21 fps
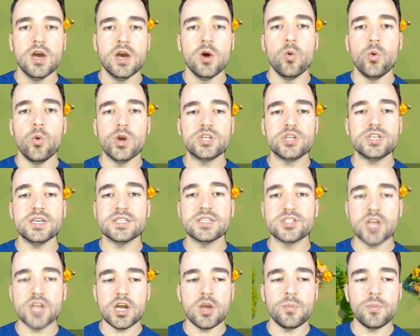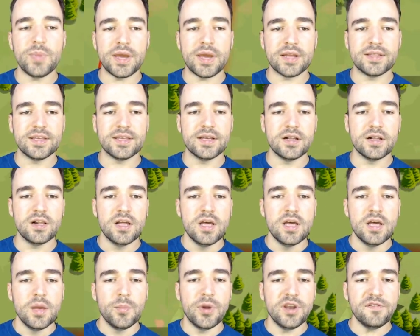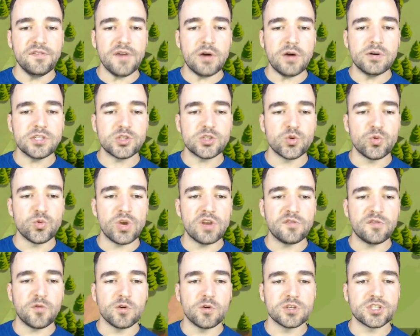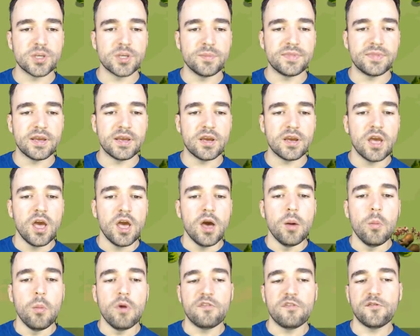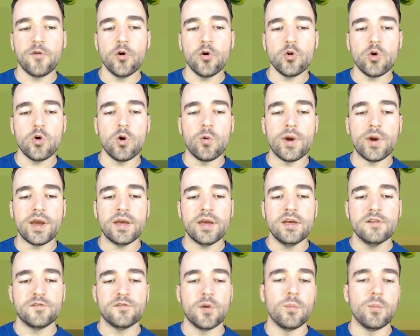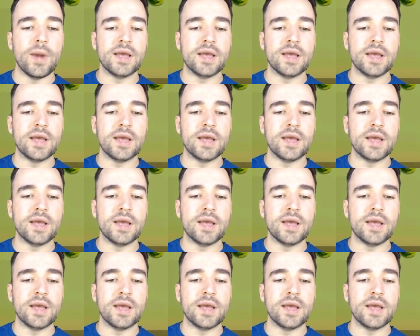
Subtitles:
which is not a big deal. But if I was to reinforce something further away from my